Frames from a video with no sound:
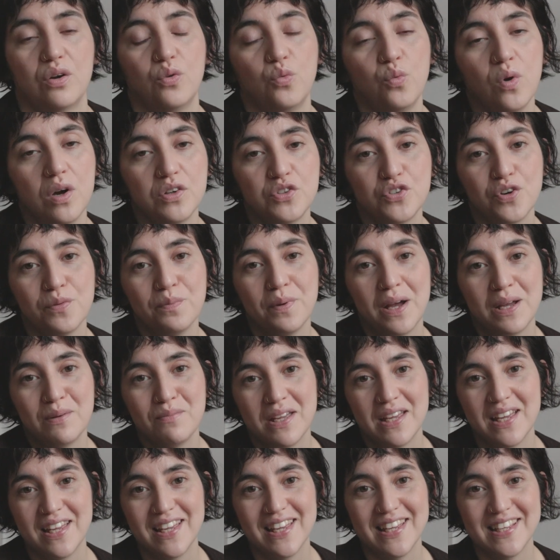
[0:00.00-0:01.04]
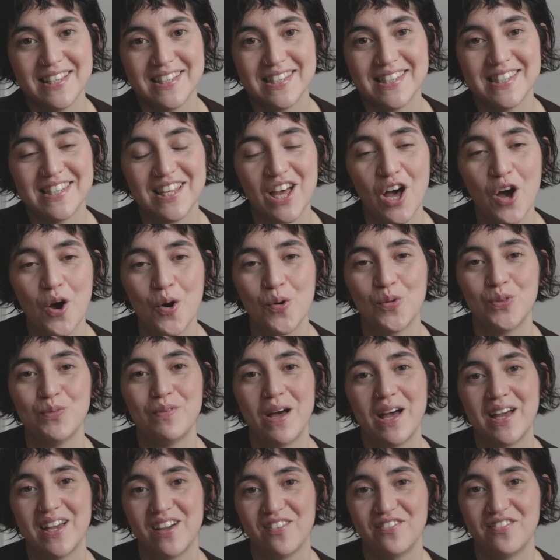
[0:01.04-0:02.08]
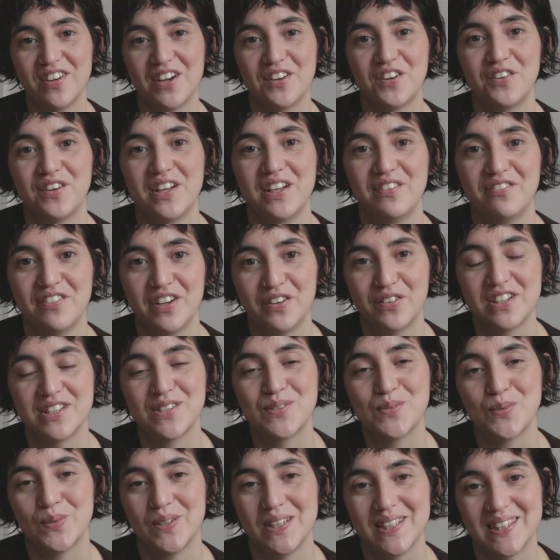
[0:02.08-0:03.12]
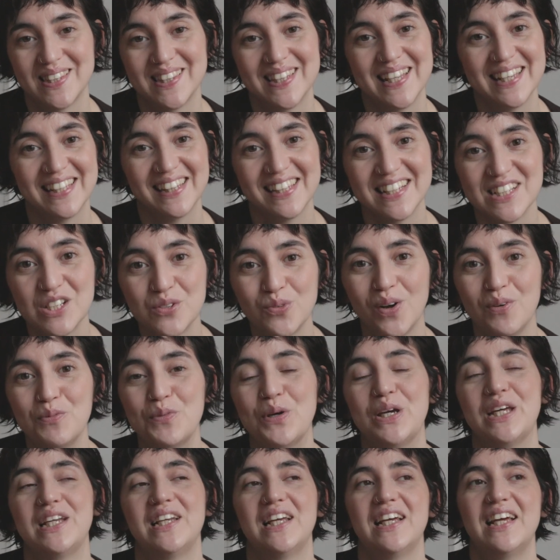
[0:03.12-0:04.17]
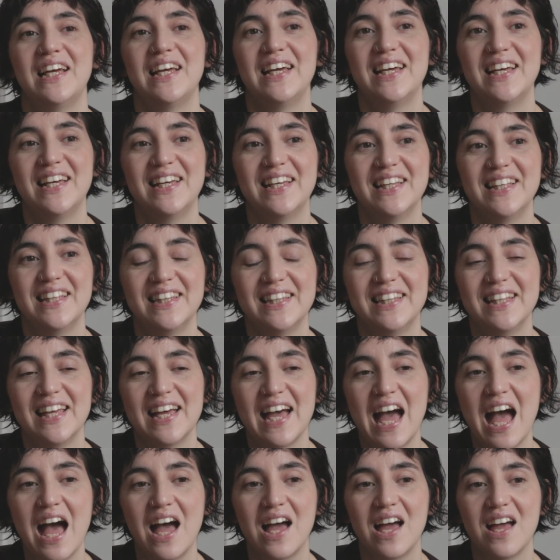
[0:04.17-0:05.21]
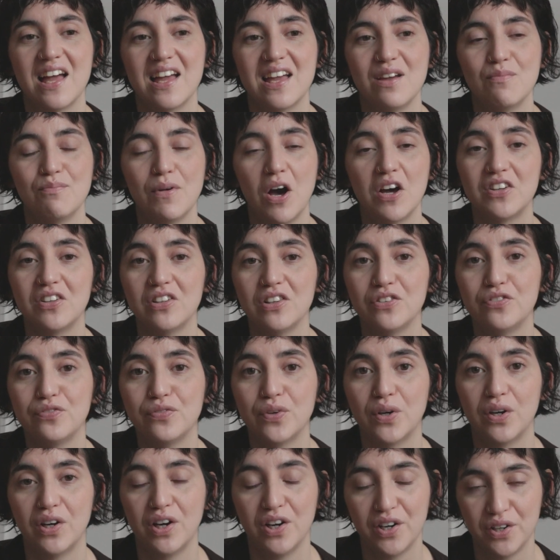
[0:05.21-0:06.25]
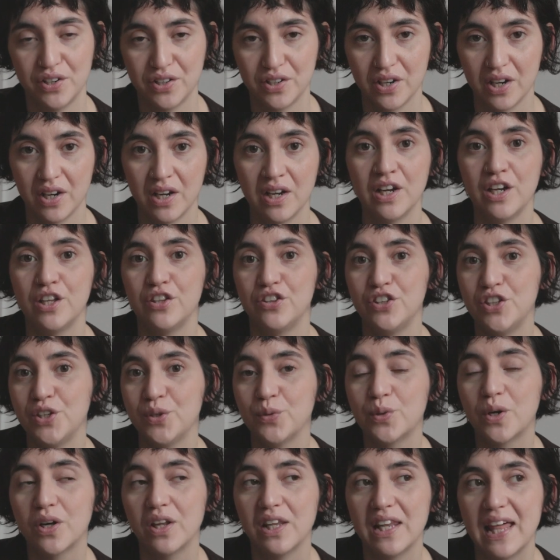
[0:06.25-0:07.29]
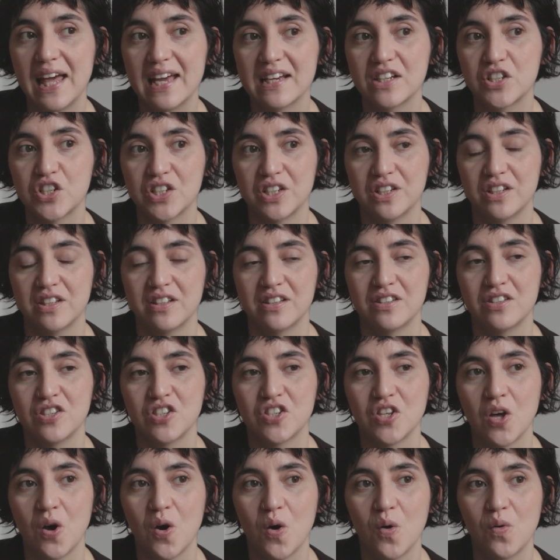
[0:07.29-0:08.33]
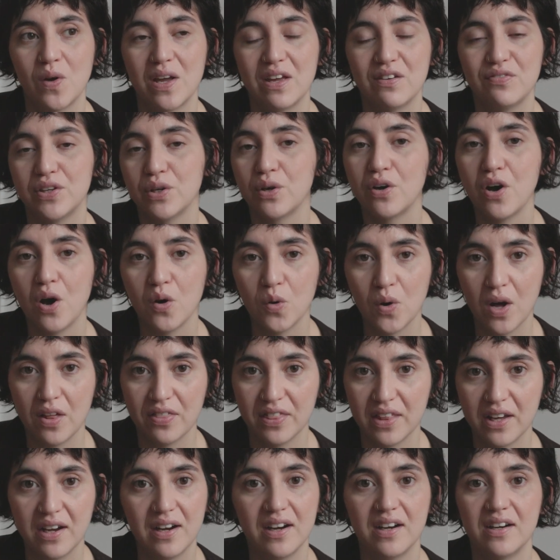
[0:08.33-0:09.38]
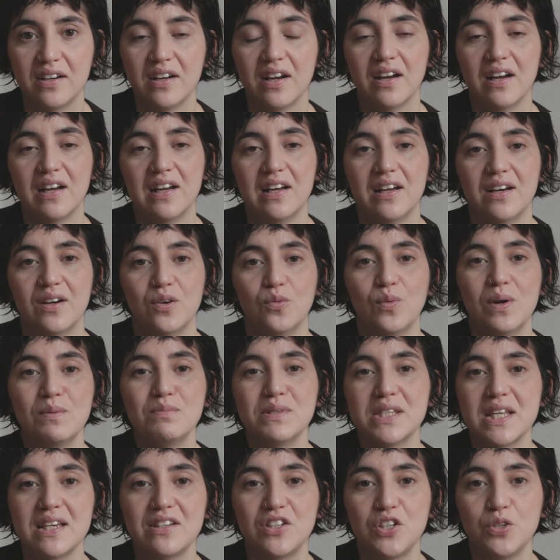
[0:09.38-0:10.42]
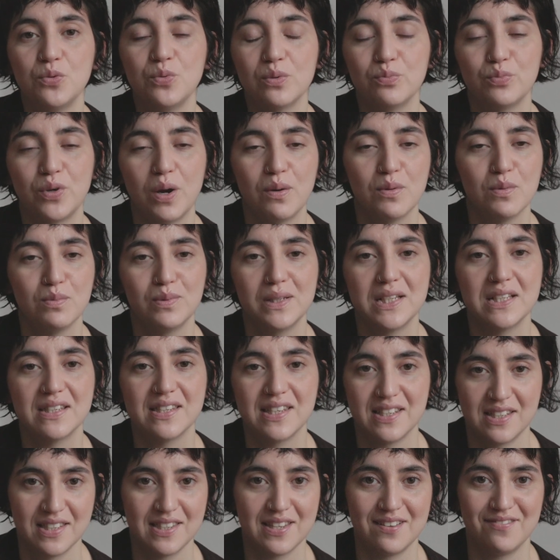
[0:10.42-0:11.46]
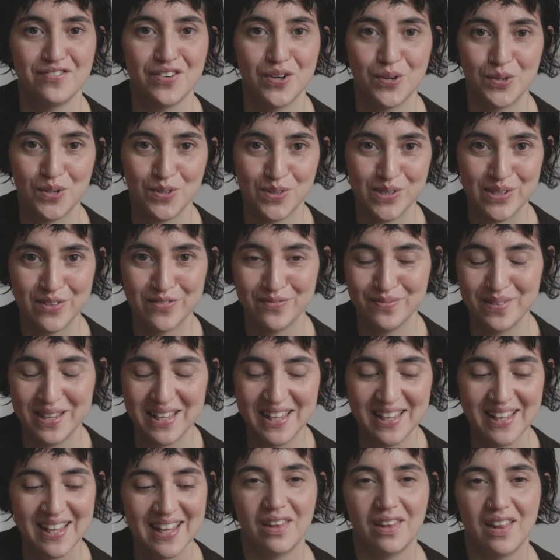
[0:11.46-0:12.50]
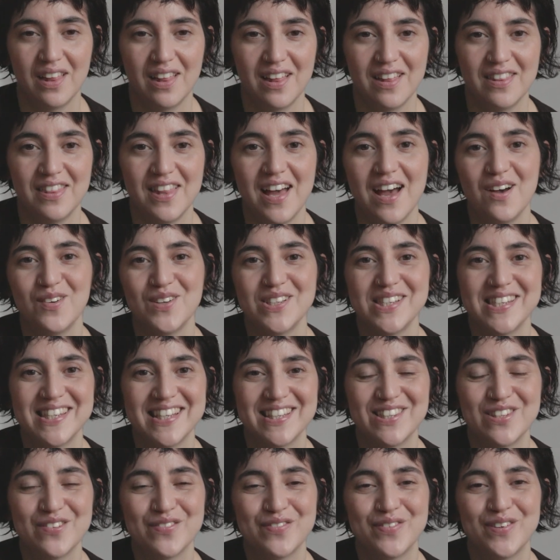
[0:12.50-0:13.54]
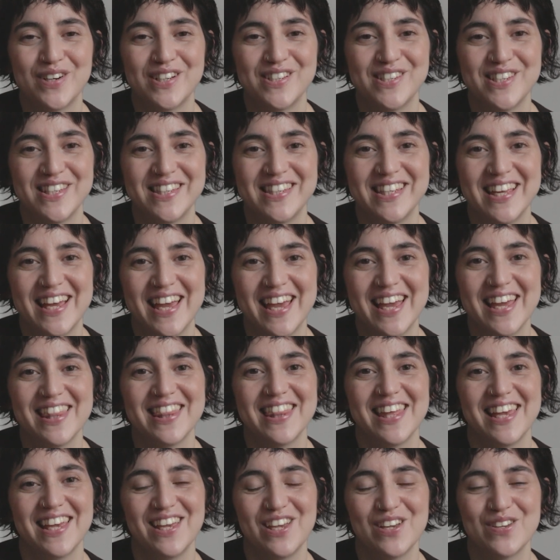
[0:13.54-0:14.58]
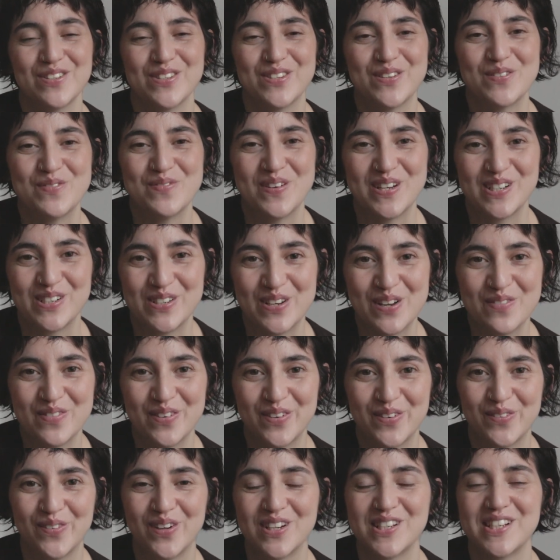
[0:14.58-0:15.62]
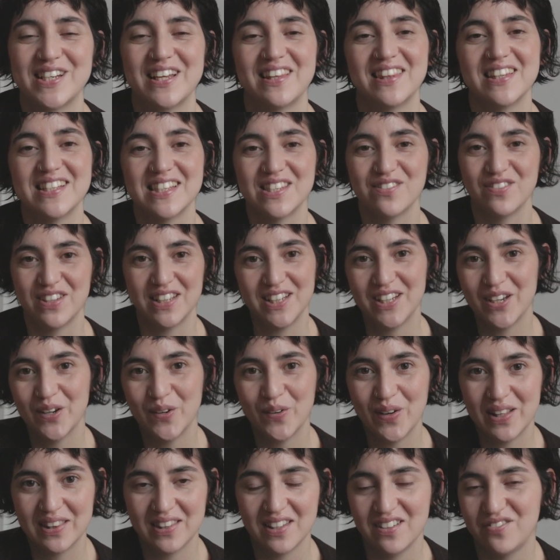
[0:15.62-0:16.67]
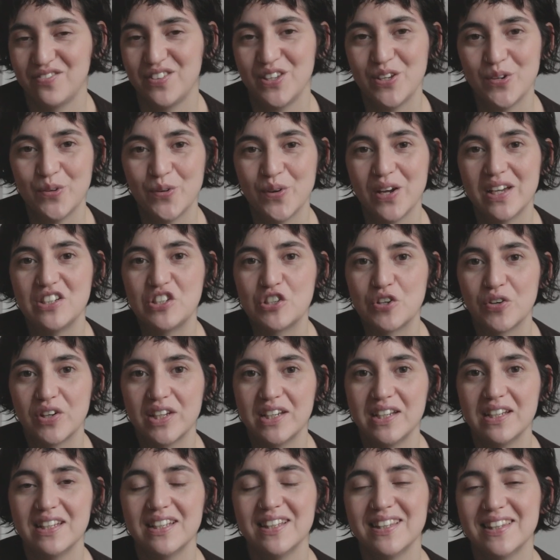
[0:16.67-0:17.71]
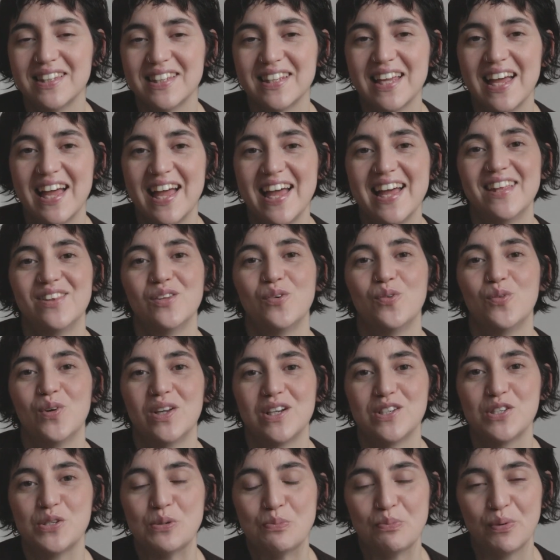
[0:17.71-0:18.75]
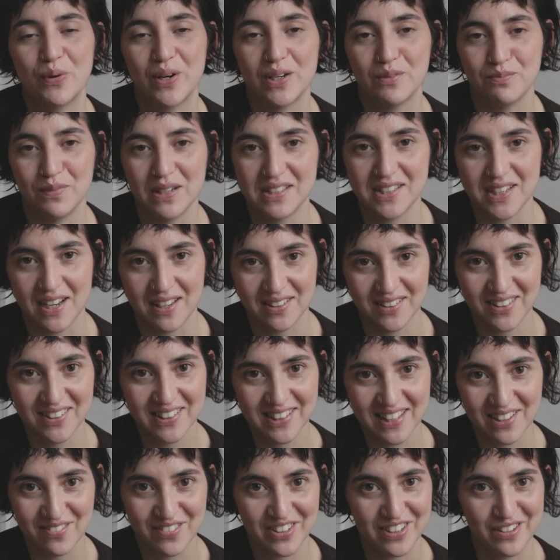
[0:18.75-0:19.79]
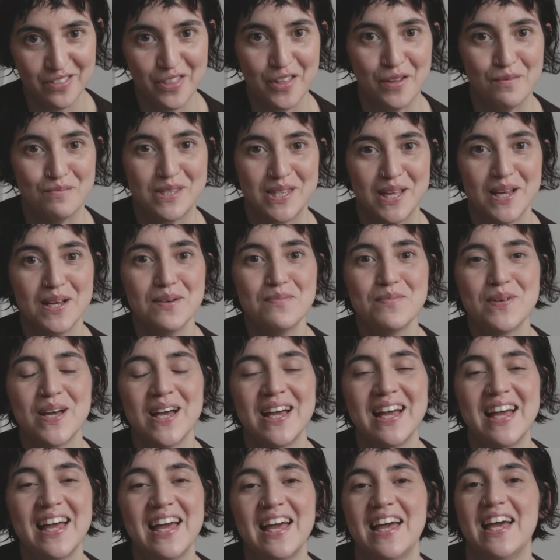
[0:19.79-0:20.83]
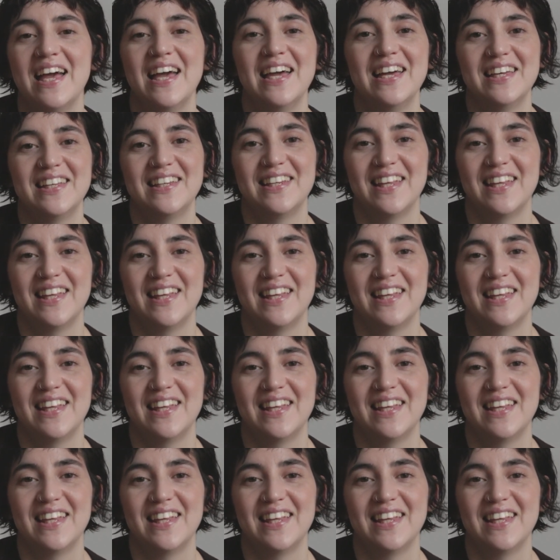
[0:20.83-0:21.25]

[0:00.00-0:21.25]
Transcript: Wardrobe by Me is owned by a very, very sweet Danish woman, and I modeled for her new collection, so if you go on their website you will probably see some photos of me. That was it for today. Thank you so much for watching this video, and if you enjoyed it and want to support my channel, give it a thumbs up, and